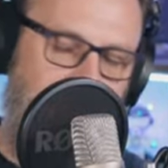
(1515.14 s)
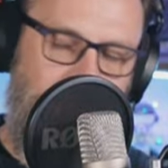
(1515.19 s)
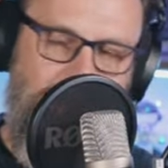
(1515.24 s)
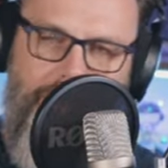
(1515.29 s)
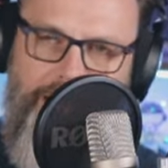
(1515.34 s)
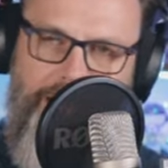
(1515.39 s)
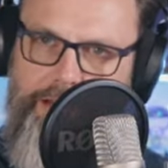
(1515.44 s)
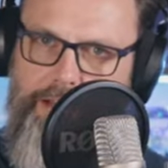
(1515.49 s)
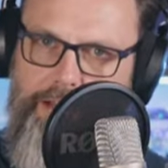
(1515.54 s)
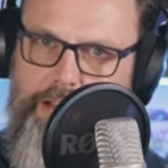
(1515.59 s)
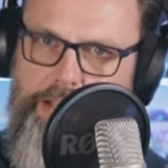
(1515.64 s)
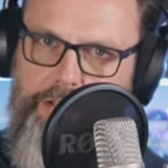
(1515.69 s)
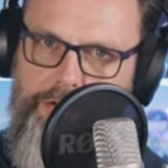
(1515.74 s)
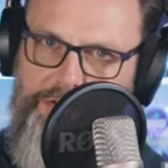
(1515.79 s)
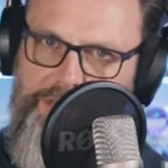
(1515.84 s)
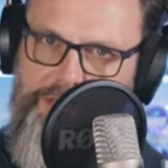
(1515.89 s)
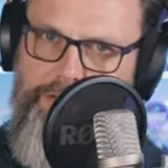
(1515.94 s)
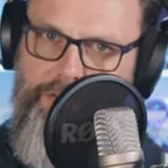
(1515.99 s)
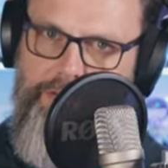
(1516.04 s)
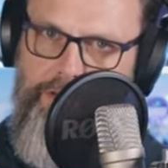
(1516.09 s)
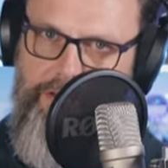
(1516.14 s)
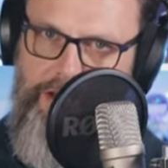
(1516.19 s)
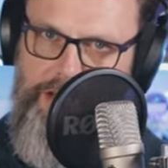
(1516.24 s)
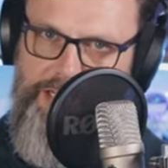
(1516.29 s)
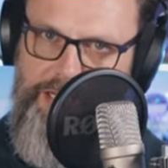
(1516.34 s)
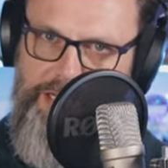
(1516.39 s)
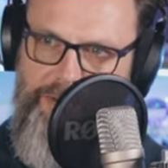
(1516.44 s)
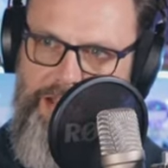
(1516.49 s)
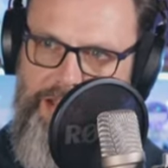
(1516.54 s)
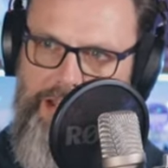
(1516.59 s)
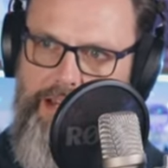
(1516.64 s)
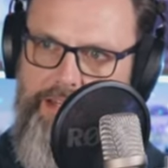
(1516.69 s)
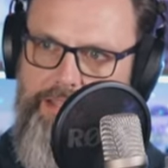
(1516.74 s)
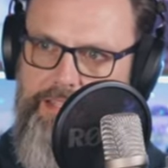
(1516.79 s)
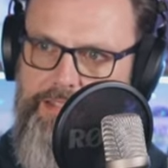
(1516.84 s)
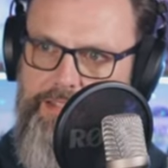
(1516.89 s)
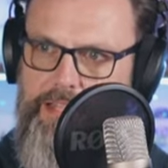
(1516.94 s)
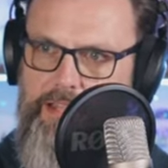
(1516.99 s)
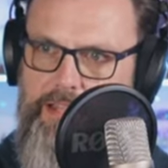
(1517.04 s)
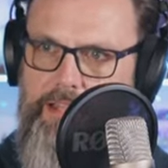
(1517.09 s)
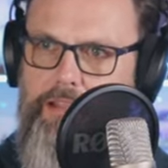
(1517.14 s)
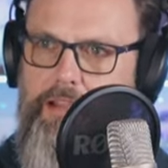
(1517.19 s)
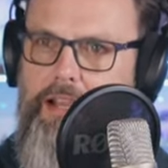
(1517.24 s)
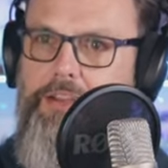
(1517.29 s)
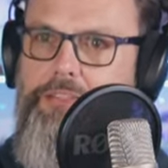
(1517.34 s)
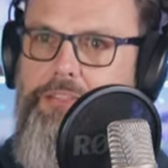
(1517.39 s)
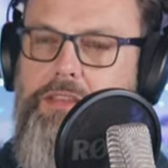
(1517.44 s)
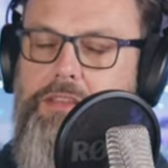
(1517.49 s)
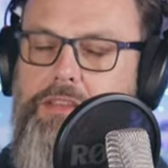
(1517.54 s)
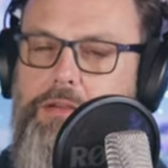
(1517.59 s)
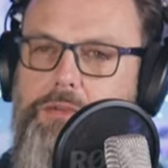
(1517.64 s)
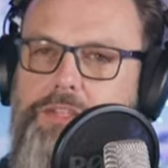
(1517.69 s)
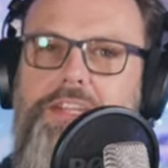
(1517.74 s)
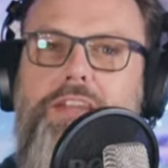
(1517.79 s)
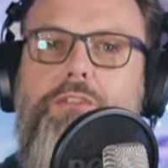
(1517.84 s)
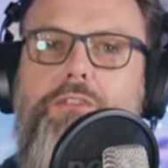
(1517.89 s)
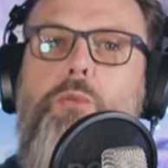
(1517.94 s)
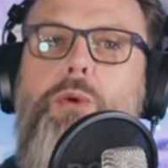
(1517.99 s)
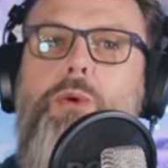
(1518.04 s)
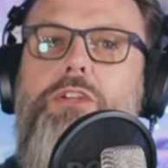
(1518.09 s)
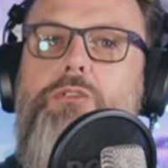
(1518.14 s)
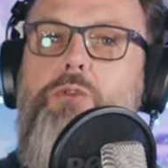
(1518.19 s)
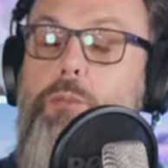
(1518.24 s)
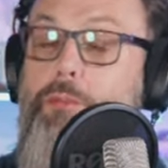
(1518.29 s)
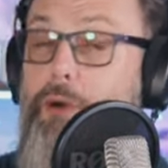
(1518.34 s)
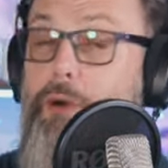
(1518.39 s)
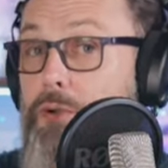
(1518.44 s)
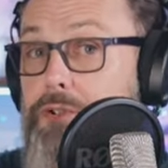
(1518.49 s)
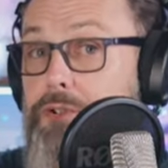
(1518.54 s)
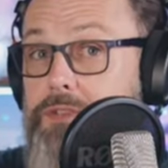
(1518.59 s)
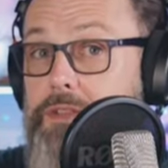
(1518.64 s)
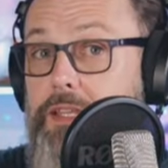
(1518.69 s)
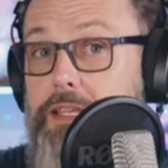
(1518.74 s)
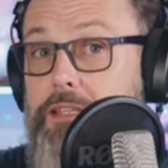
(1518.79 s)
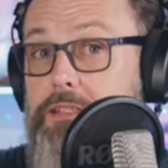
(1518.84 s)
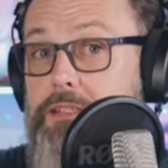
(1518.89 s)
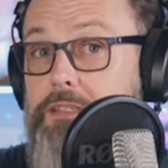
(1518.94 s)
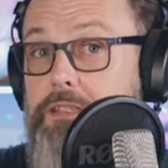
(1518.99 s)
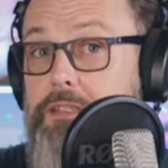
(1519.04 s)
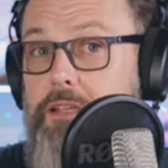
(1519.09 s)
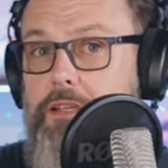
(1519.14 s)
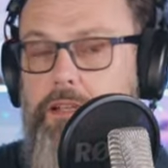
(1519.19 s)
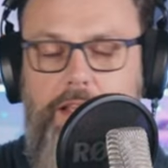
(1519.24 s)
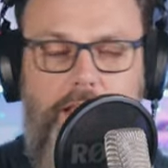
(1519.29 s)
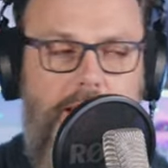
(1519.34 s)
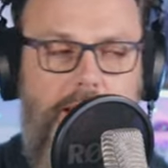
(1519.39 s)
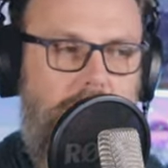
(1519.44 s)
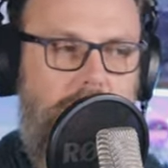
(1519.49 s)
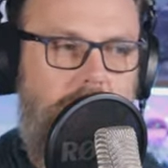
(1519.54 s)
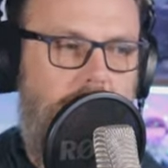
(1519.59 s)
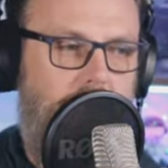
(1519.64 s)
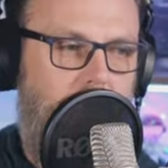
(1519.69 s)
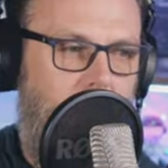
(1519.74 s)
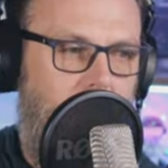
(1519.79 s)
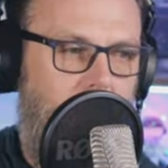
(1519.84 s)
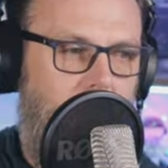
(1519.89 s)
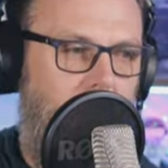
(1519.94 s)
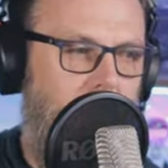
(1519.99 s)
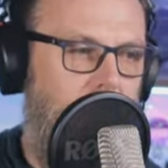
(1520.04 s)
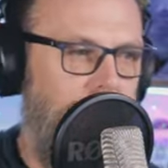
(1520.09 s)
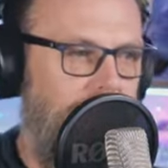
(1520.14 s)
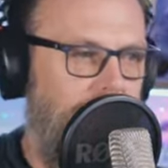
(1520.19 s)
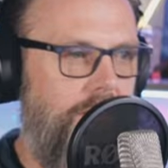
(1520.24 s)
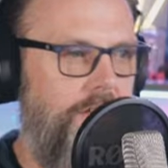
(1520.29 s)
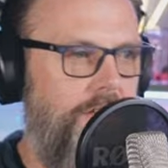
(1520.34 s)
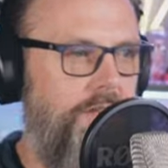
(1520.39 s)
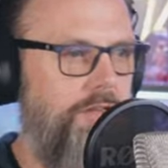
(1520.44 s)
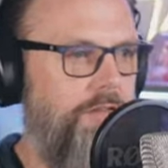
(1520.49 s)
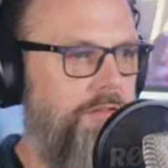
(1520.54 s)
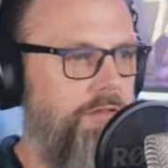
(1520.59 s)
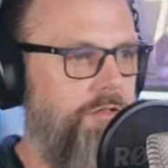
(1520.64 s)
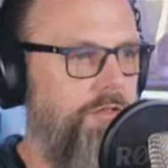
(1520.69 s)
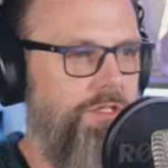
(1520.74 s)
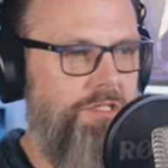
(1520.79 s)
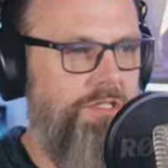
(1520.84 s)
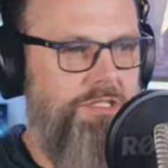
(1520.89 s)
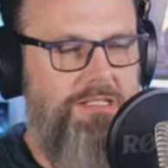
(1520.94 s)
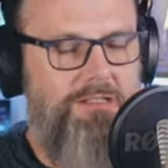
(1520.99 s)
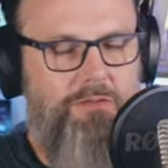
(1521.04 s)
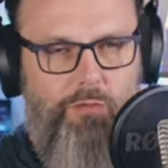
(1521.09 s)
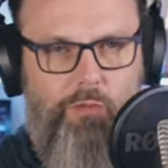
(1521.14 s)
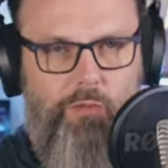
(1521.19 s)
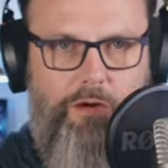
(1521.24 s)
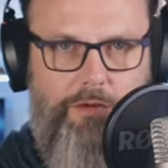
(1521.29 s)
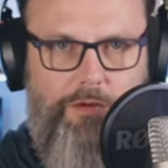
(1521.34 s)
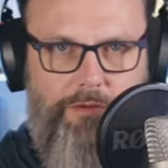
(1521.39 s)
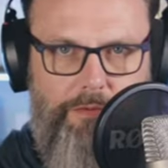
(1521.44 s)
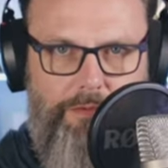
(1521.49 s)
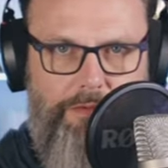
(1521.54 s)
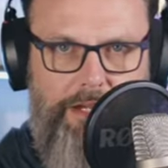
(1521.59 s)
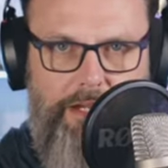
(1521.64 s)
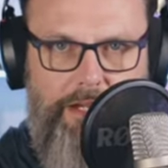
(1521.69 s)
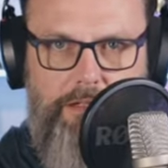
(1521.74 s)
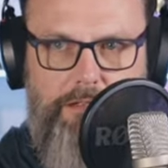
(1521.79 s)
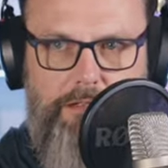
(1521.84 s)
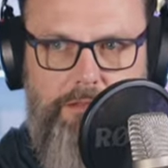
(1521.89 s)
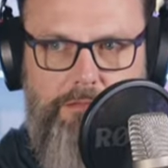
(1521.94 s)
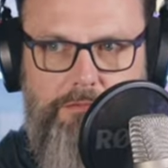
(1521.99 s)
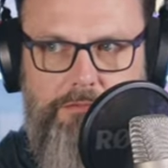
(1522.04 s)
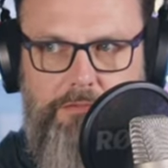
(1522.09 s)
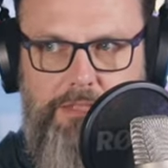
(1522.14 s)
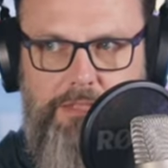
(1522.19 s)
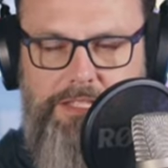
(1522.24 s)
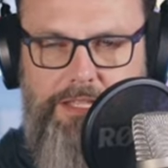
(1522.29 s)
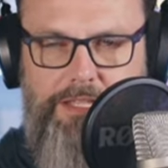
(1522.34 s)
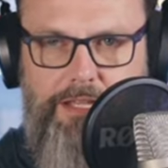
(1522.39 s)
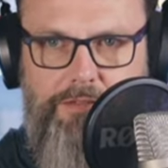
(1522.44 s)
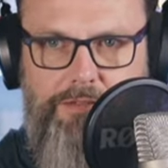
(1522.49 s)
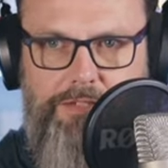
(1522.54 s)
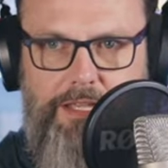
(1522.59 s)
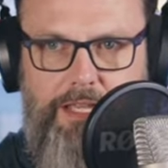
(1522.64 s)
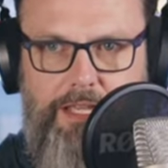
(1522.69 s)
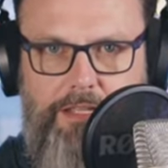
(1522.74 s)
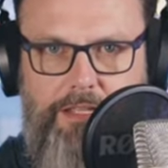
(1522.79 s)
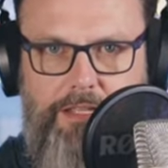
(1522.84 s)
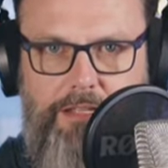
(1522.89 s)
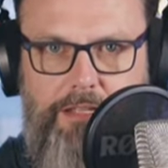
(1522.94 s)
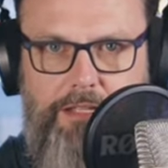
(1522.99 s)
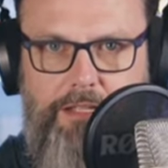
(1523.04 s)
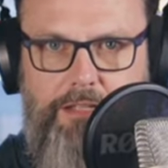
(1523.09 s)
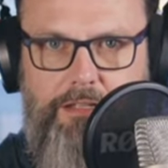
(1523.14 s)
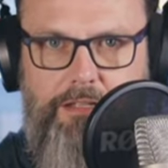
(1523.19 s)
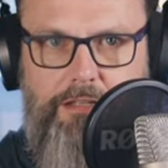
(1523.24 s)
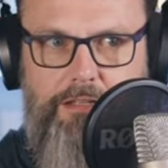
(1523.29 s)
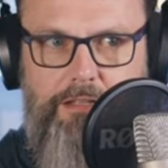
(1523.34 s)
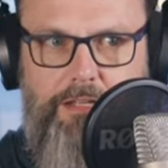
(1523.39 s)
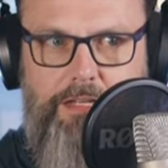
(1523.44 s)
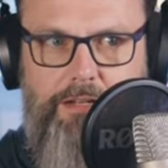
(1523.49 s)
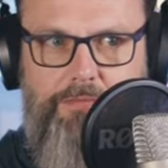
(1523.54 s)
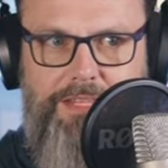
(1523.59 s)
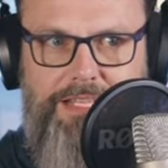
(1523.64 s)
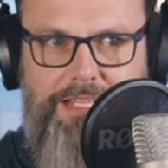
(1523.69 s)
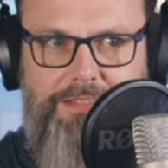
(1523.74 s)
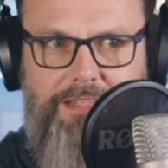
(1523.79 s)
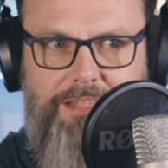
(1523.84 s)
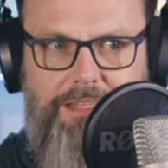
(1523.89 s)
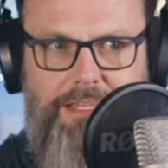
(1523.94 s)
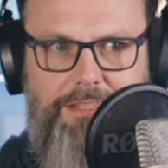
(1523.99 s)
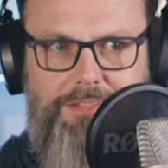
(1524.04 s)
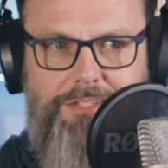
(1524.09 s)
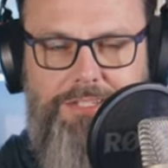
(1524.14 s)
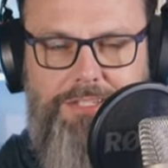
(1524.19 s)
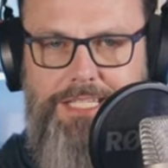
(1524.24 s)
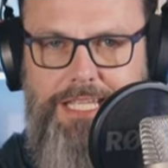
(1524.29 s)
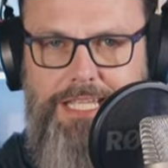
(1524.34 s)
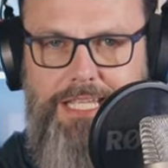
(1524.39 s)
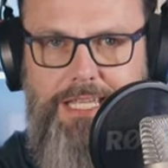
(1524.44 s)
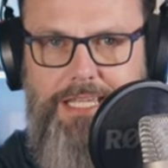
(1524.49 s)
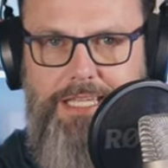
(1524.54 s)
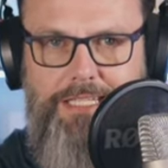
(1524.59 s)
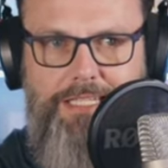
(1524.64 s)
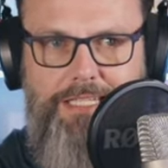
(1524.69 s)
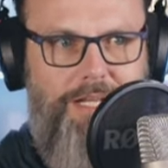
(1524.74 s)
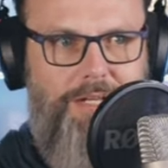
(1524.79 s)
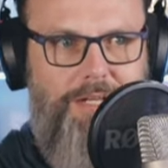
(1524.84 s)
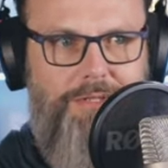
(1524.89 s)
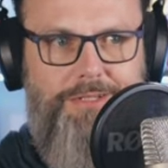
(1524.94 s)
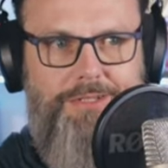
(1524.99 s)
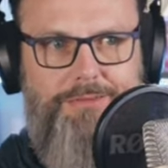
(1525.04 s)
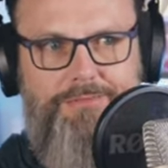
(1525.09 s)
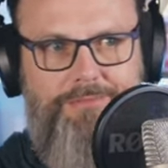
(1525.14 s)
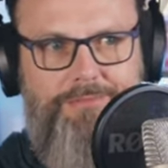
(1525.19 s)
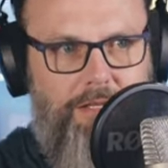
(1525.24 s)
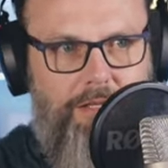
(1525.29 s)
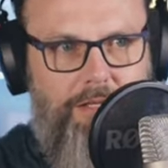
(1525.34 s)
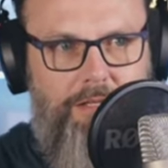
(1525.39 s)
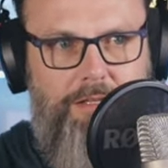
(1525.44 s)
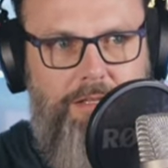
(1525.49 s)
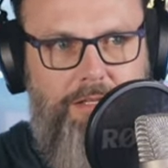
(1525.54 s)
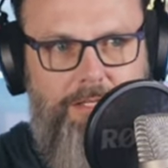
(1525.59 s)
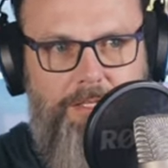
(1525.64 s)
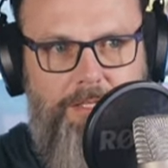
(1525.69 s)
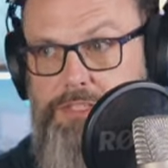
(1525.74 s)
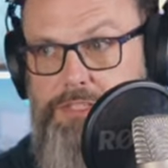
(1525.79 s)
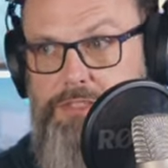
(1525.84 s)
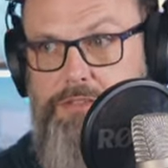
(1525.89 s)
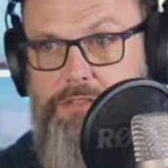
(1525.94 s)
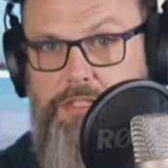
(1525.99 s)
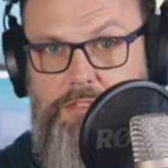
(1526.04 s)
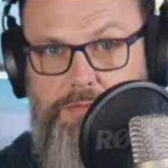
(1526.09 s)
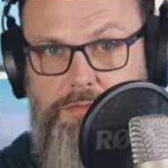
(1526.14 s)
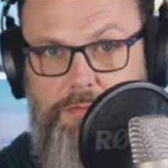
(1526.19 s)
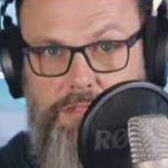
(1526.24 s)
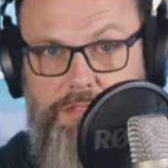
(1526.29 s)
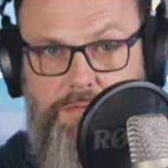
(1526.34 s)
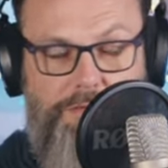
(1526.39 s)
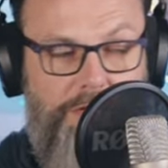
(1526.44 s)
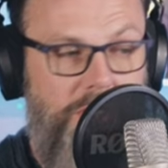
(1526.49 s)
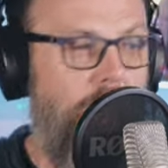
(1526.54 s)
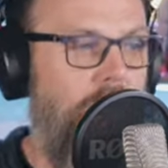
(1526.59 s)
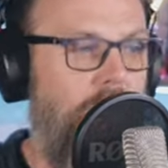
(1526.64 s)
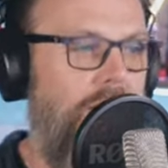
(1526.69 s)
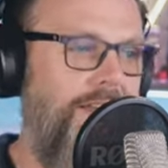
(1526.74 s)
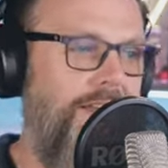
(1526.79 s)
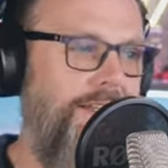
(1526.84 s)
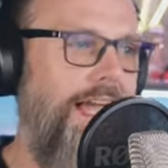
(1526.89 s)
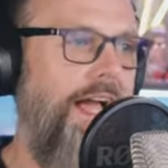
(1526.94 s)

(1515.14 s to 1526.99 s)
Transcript: I mean, I, I understand the logic behind it. I think there was a different way to approach this. And I, I mean, you just didn't want her there. It sounds like, and and if that's the case, just say, you know, you this this wasn't for you.